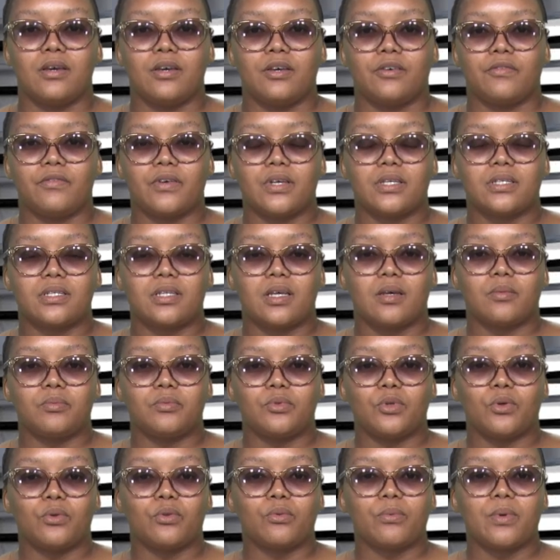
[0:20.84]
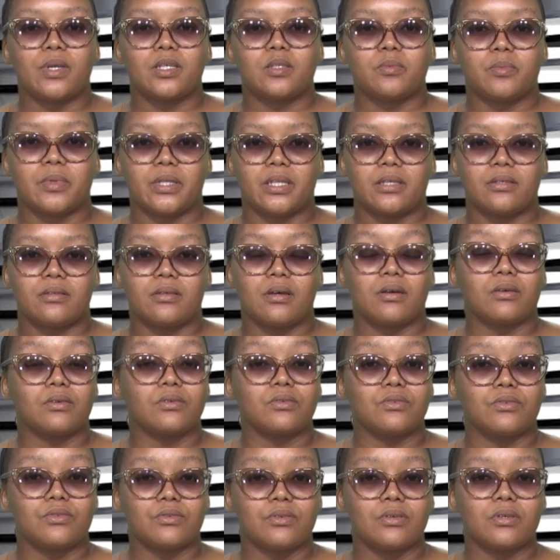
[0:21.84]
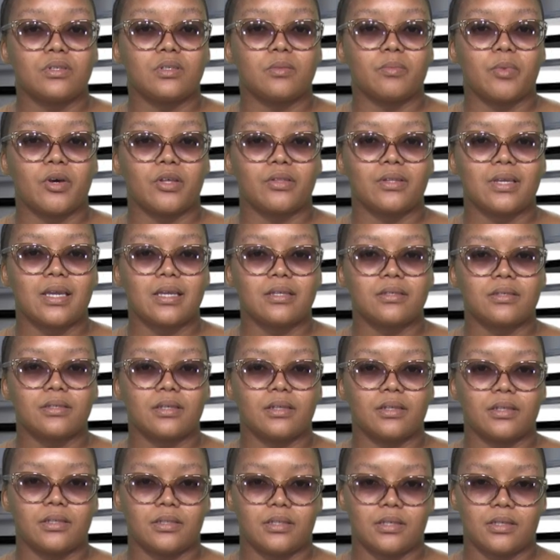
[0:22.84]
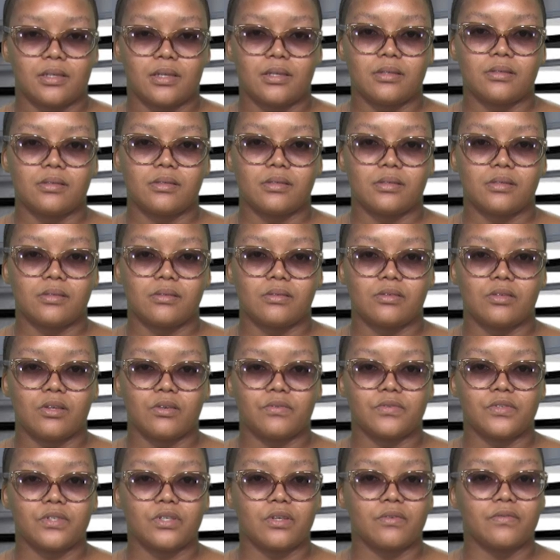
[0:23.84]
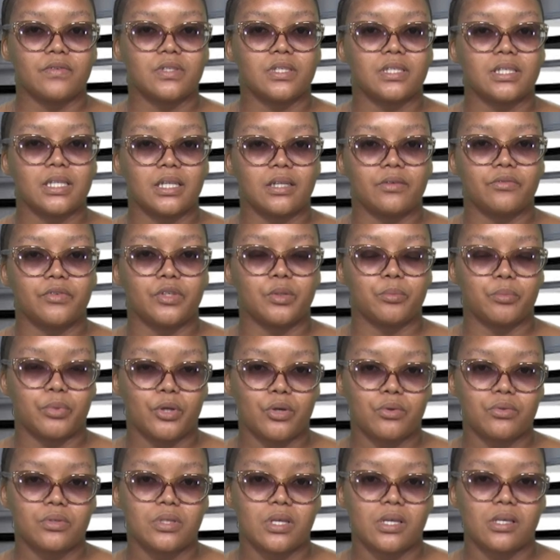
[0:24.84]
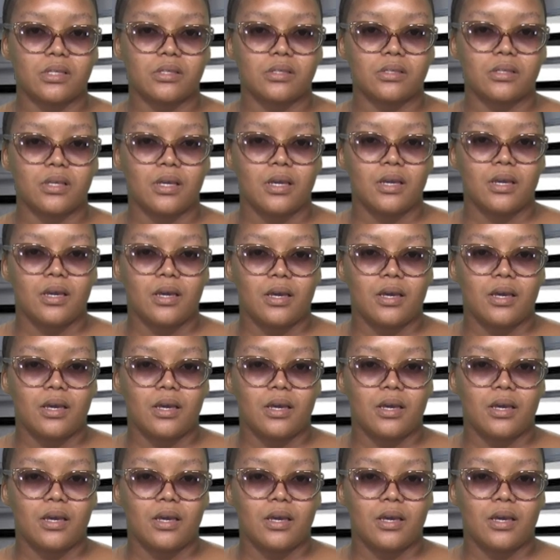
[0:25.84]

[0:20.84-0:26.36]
First up, Northwest Police are concerned about the escalating incidents of service delivery protests,